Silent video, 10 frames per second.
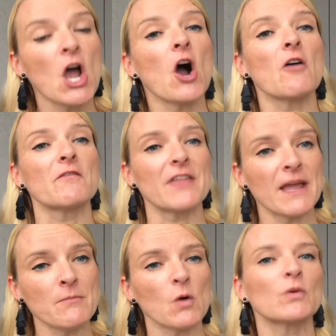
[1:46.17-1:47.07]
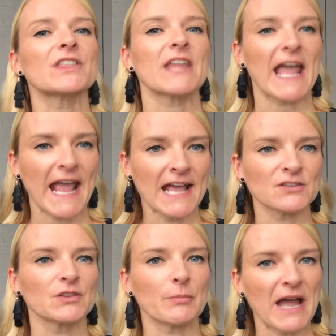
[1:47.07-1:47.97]
of them with their hand
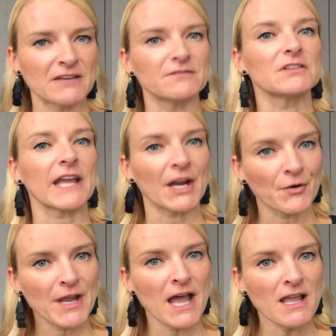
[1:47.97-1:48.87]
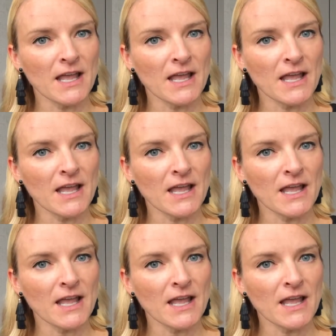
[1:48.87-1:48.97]
on the painful area.